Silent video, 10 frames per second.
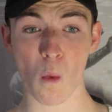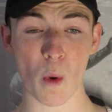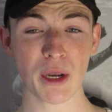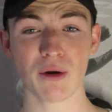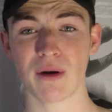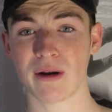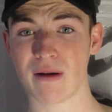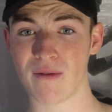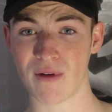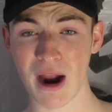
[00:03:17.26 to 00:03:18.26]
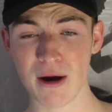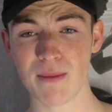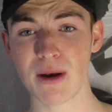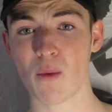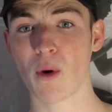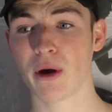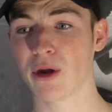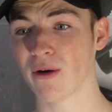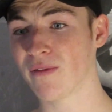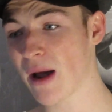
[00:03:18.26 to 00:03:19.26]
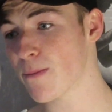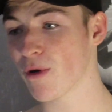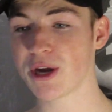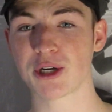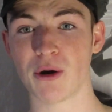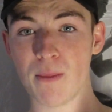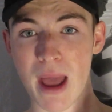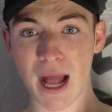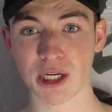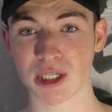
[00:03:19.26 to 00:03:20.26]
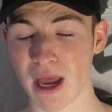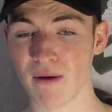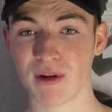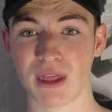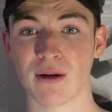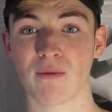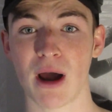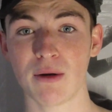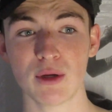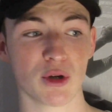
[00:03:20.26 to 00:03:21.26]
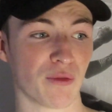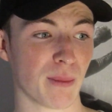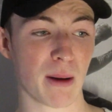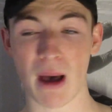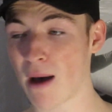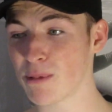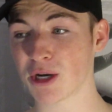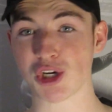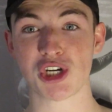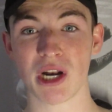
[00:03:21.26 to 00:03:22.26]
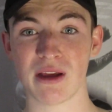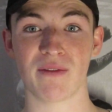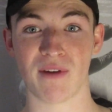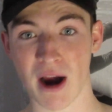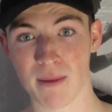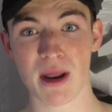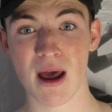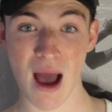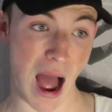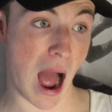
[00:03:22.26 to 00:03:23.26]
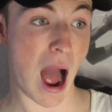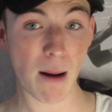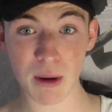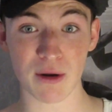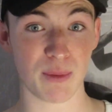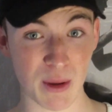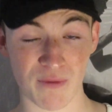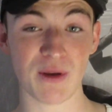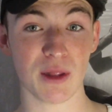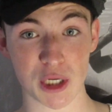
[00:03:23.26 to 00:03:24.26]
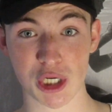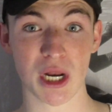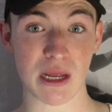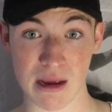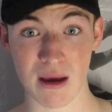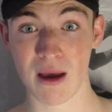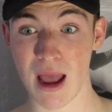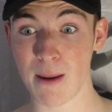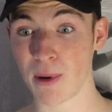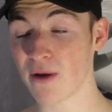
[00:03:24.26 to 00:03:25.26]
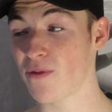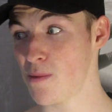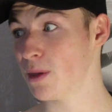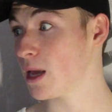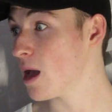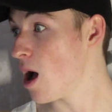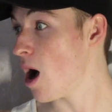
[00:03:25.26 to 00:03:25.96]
when you're in an environment where you're a vibrational match to everything around you, so if I'm in a shitty environment, I'm gonna be feeling shitty. But if I'm in like